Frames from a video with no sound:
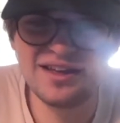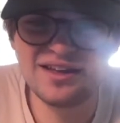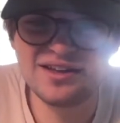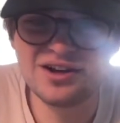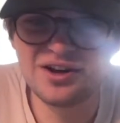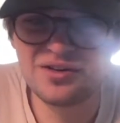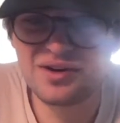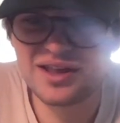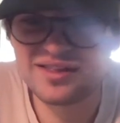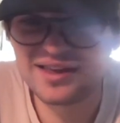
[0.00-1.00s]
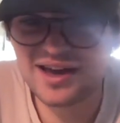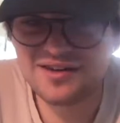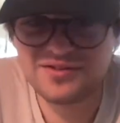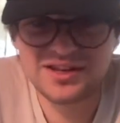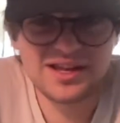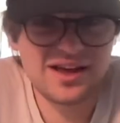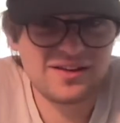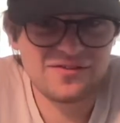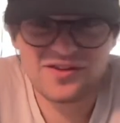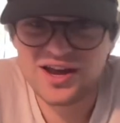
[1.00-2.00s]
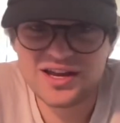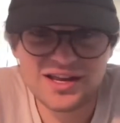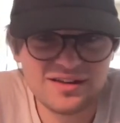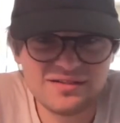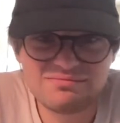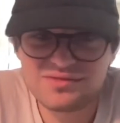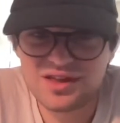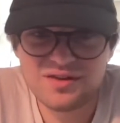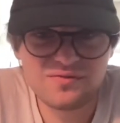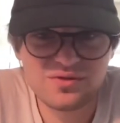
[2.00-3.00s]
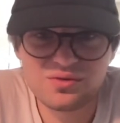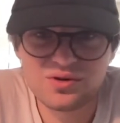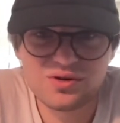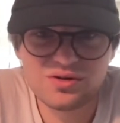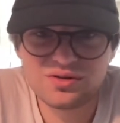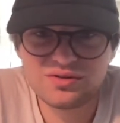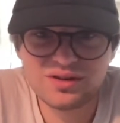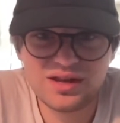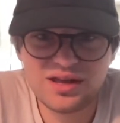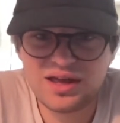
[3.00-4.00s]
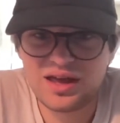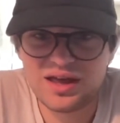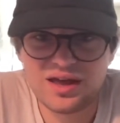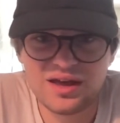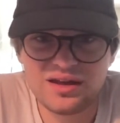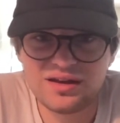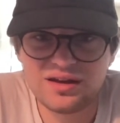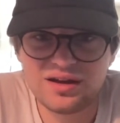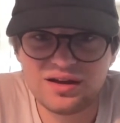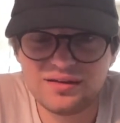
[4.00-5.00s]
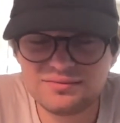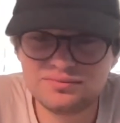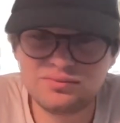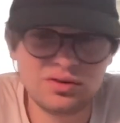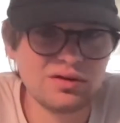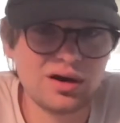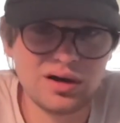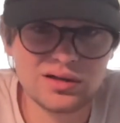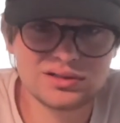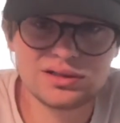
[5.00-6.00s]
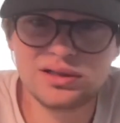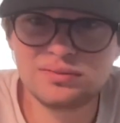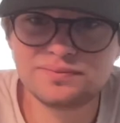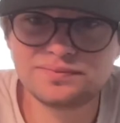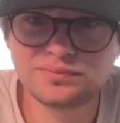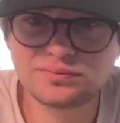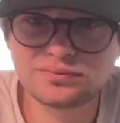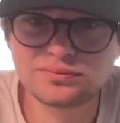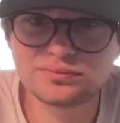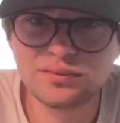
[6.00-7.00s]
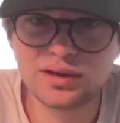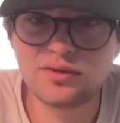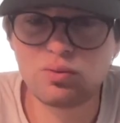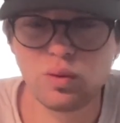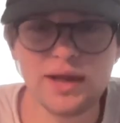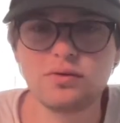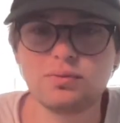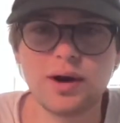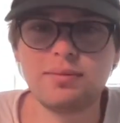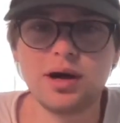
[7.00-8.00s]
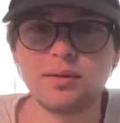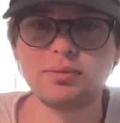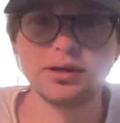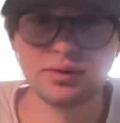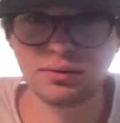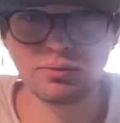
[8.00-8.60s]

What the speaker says: it's kind of the defining thing for the world. And honestly, it's way too bright behind me. Give me